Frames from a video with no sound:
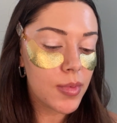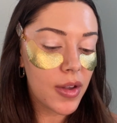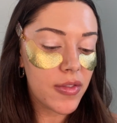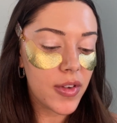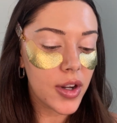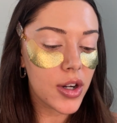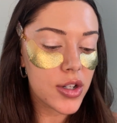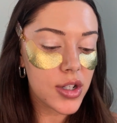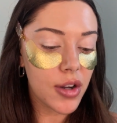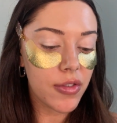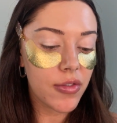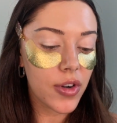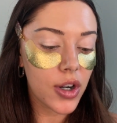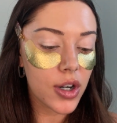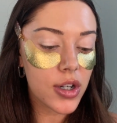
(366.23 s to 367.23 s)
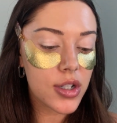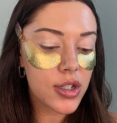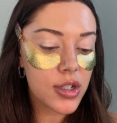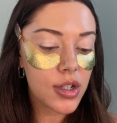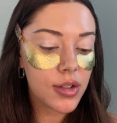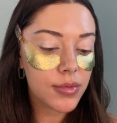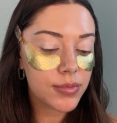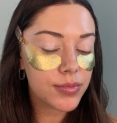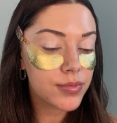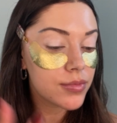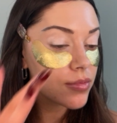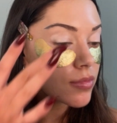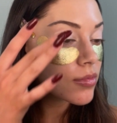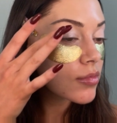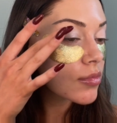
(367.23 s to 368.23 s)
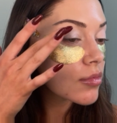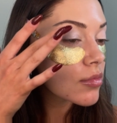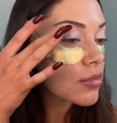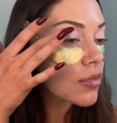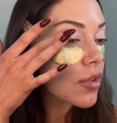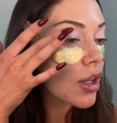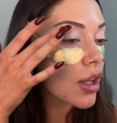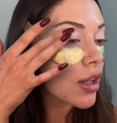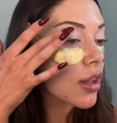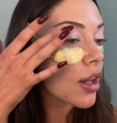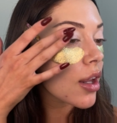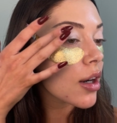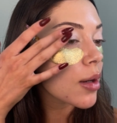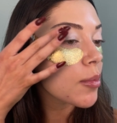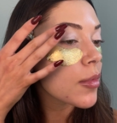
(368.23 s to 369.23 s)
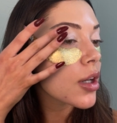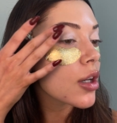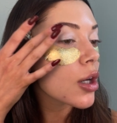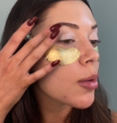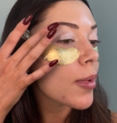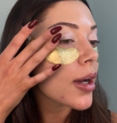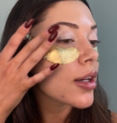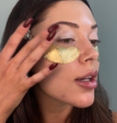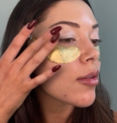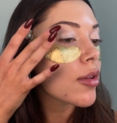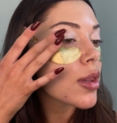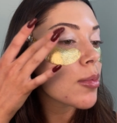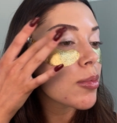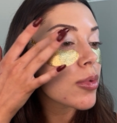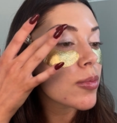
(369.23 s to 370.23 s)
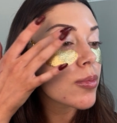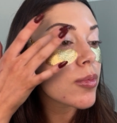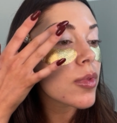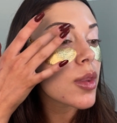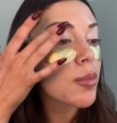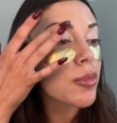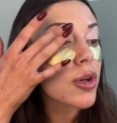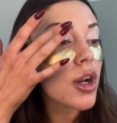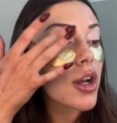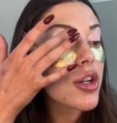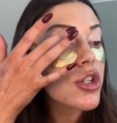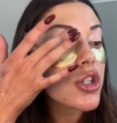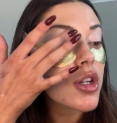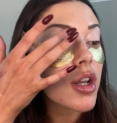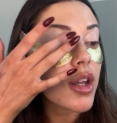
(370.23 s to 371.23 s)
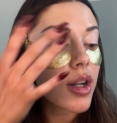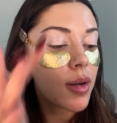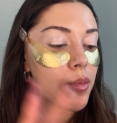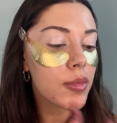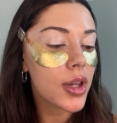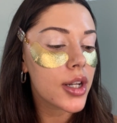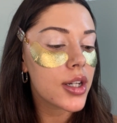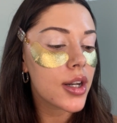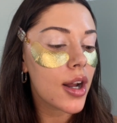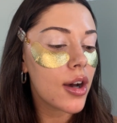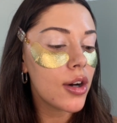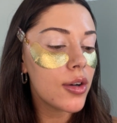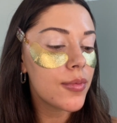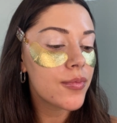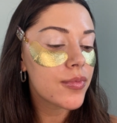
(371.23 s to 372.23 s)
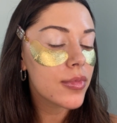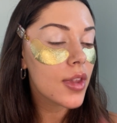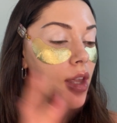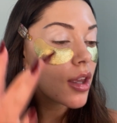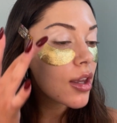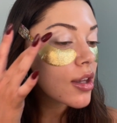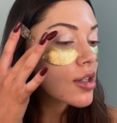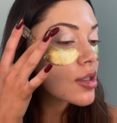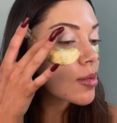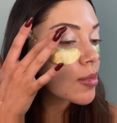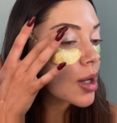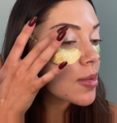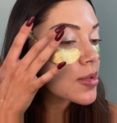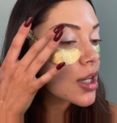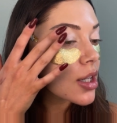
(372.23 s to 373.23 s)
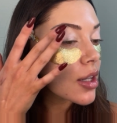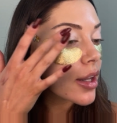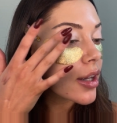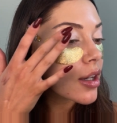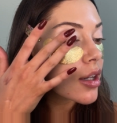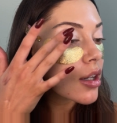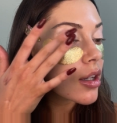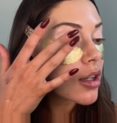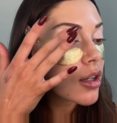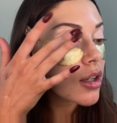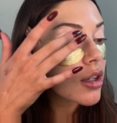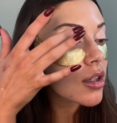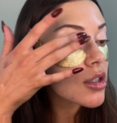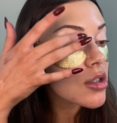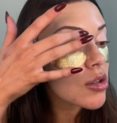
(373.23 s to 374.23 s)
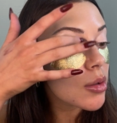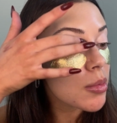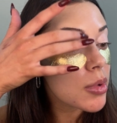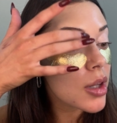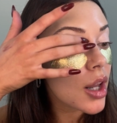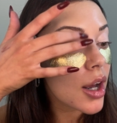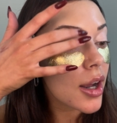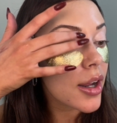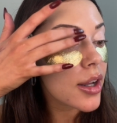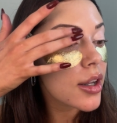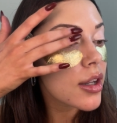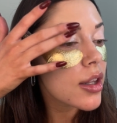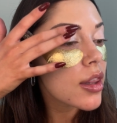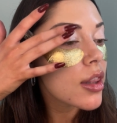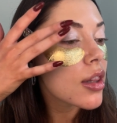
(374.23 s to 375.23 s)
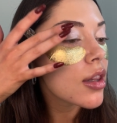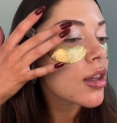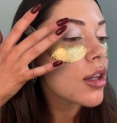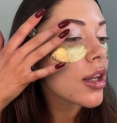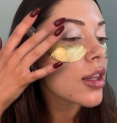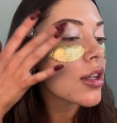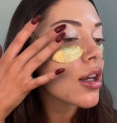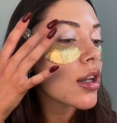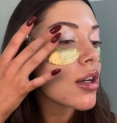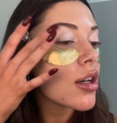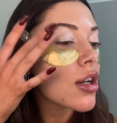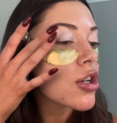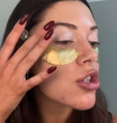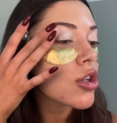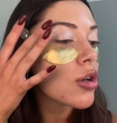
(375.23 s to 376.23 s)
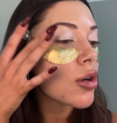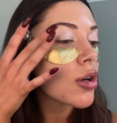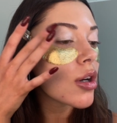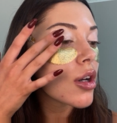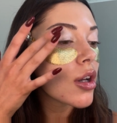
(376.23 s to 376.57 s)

fingers at first, and then I'm gonna go back in with the brush and blend it out. Sometimes I like to apply like the initial